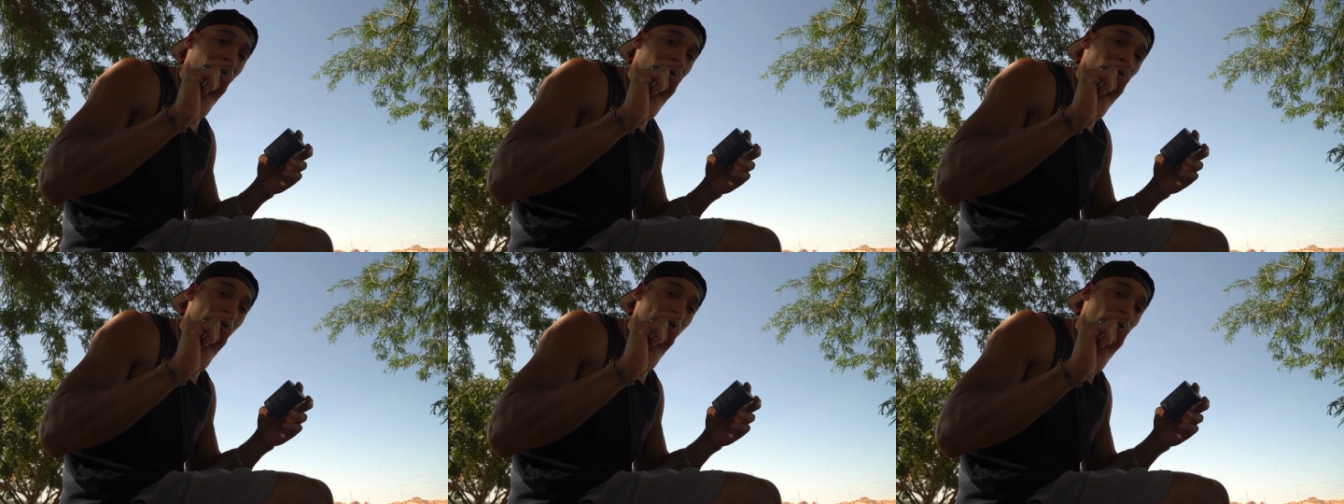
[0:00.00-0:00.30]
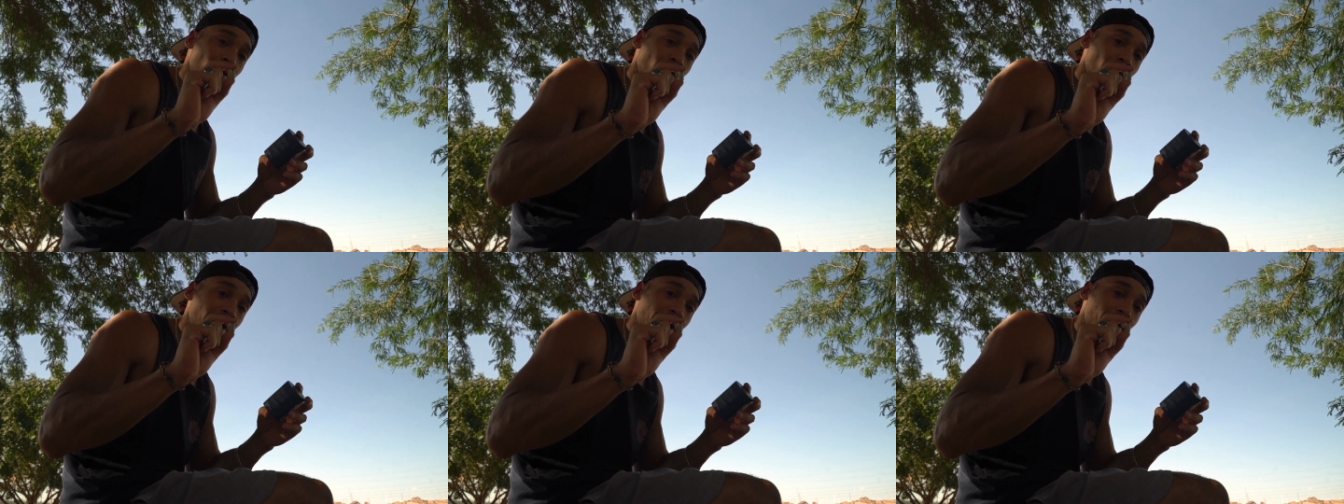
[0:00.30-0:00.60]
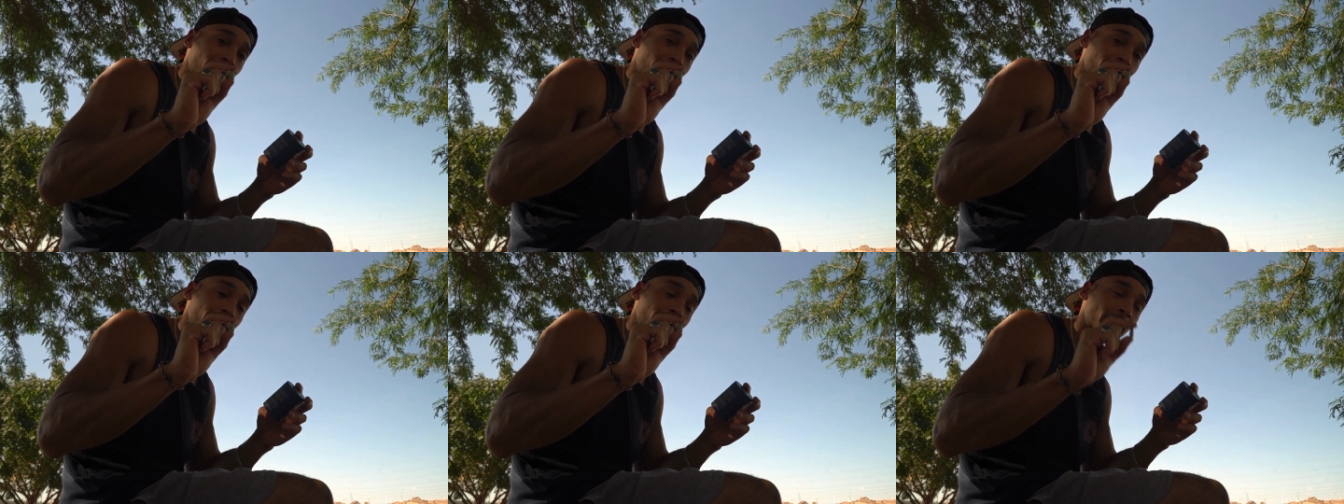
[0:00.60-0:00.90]
these are
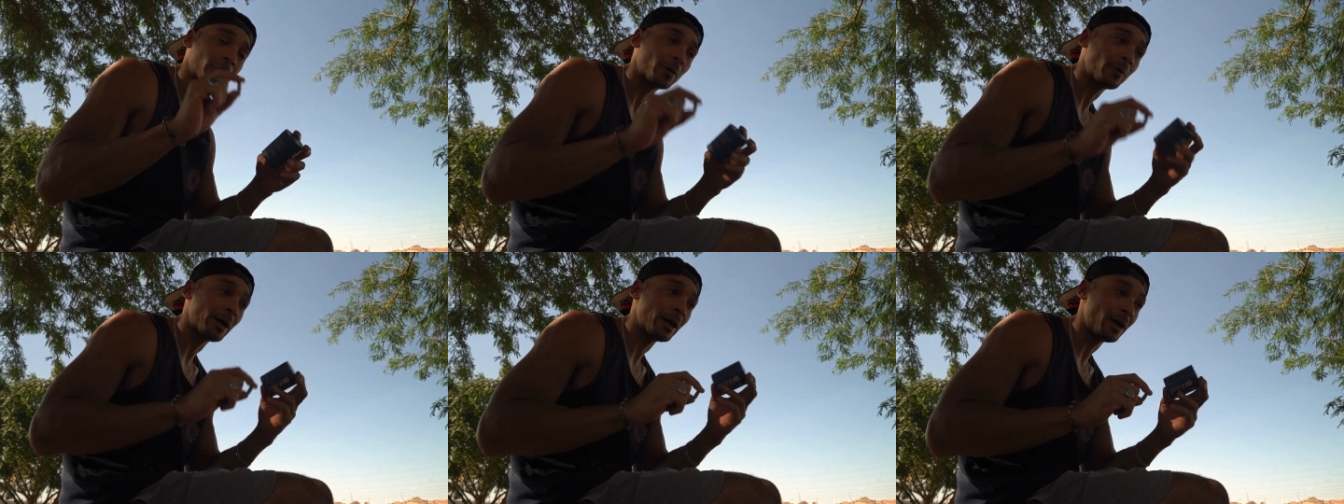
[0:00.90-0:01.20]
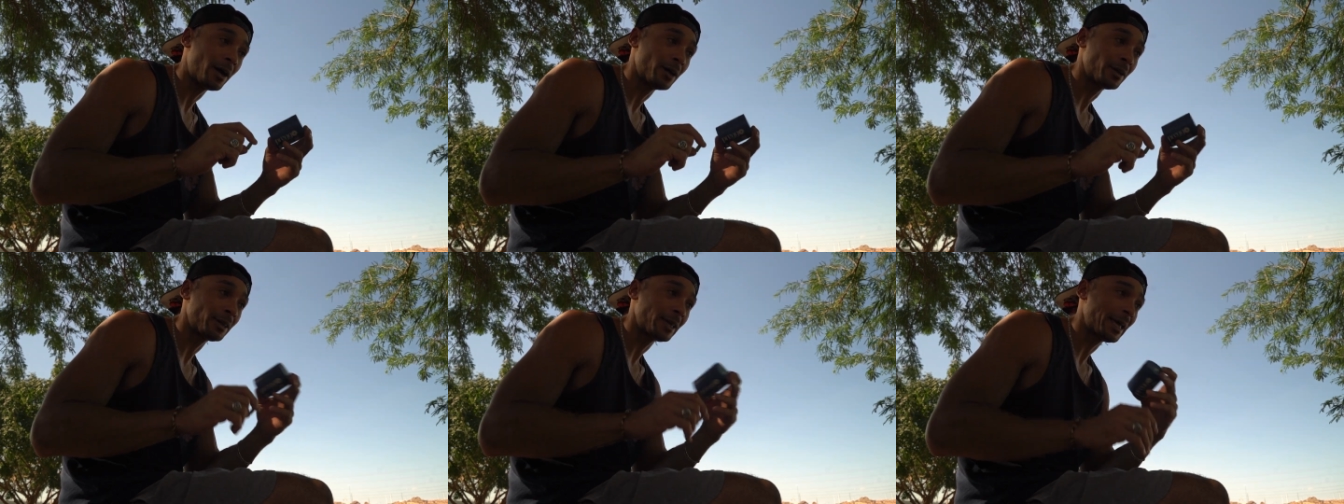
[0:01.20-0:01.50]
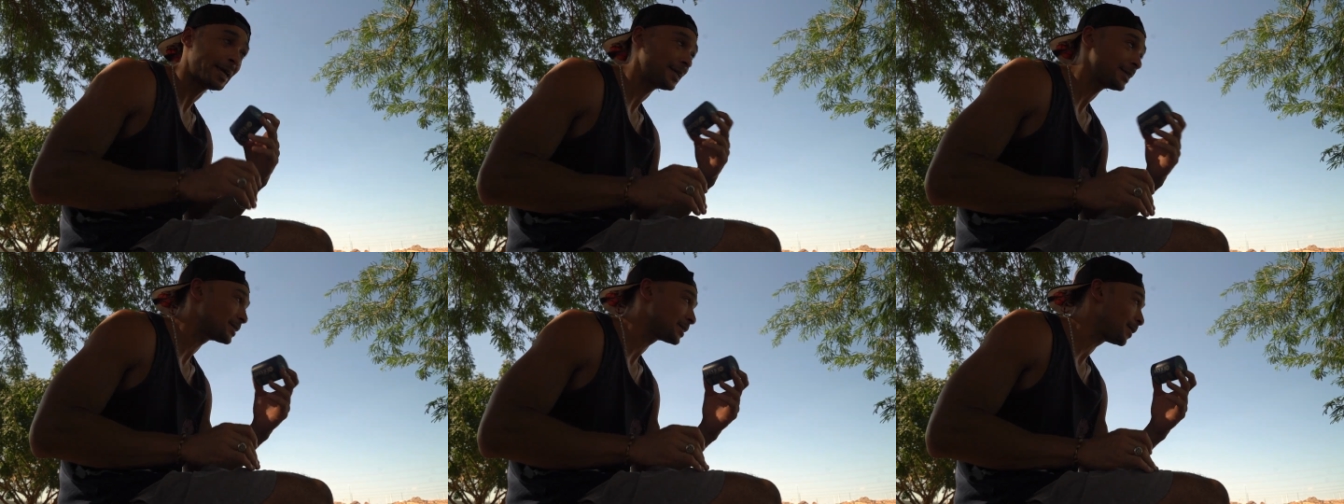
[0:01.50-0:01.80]
green, right?
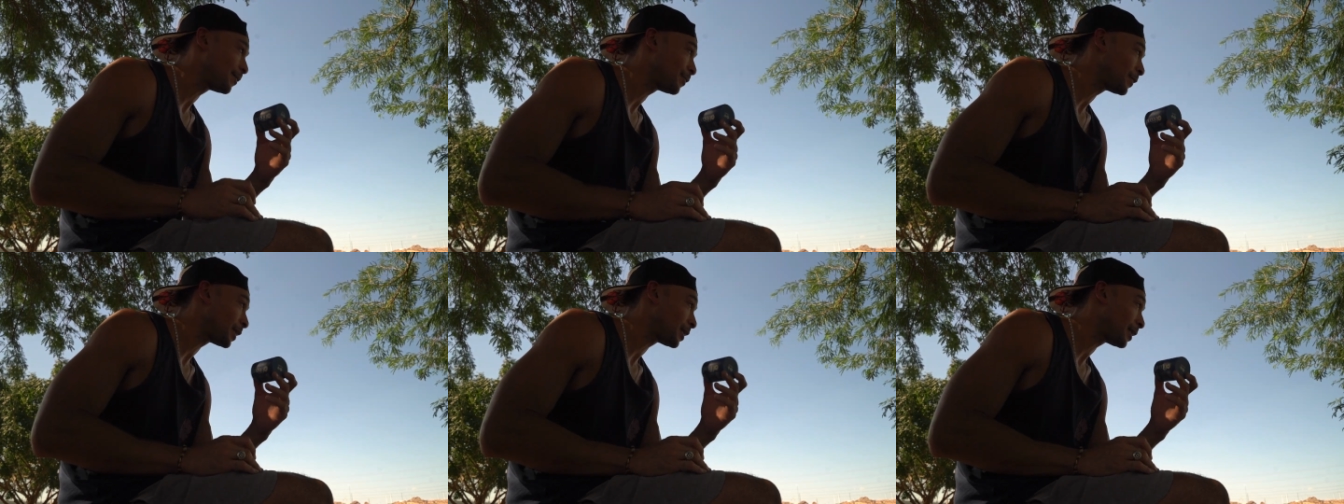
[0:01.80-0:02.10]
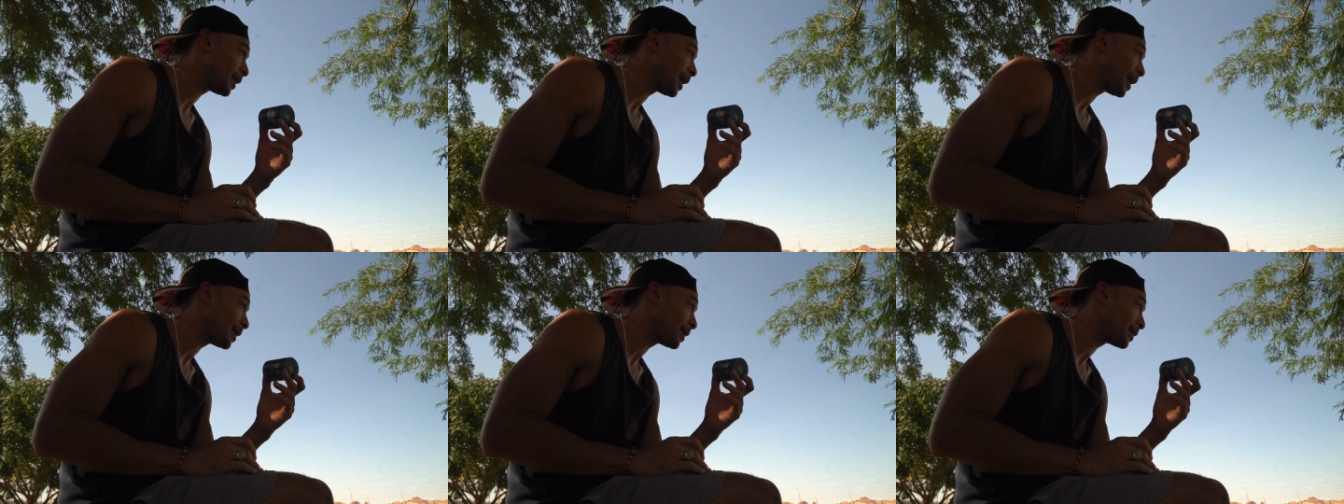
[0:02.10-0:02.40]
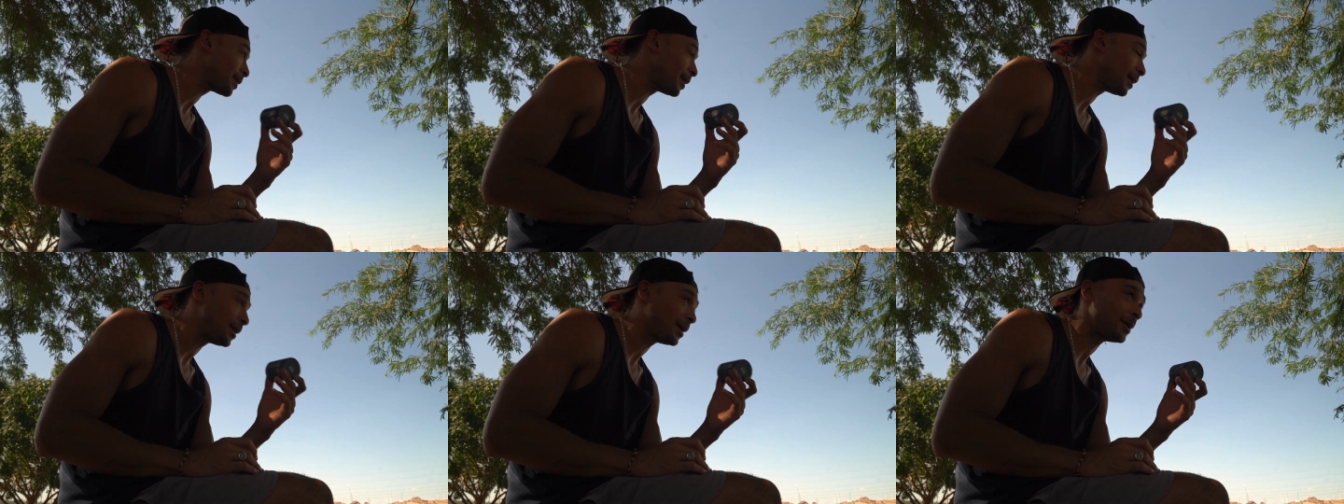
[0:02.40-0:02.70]
Unlike something
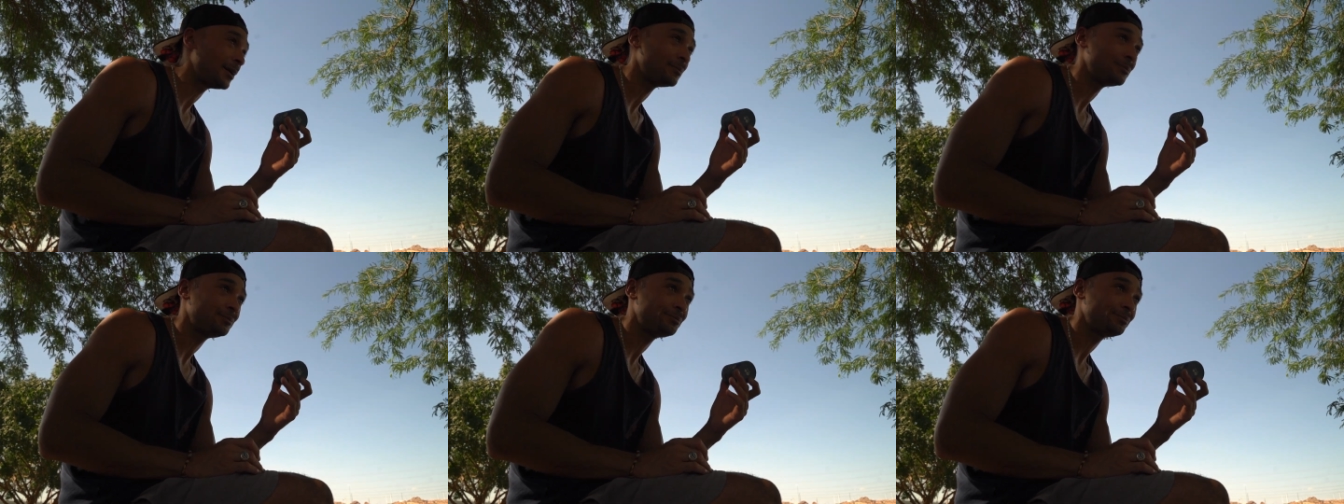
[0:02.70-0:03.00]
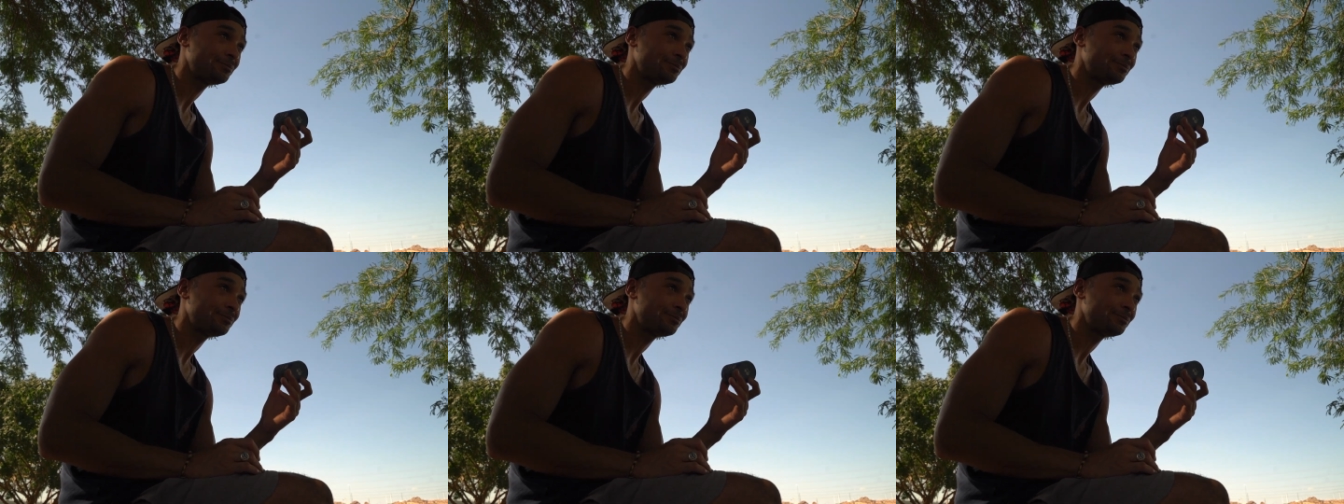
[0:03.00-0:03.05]
like, uh,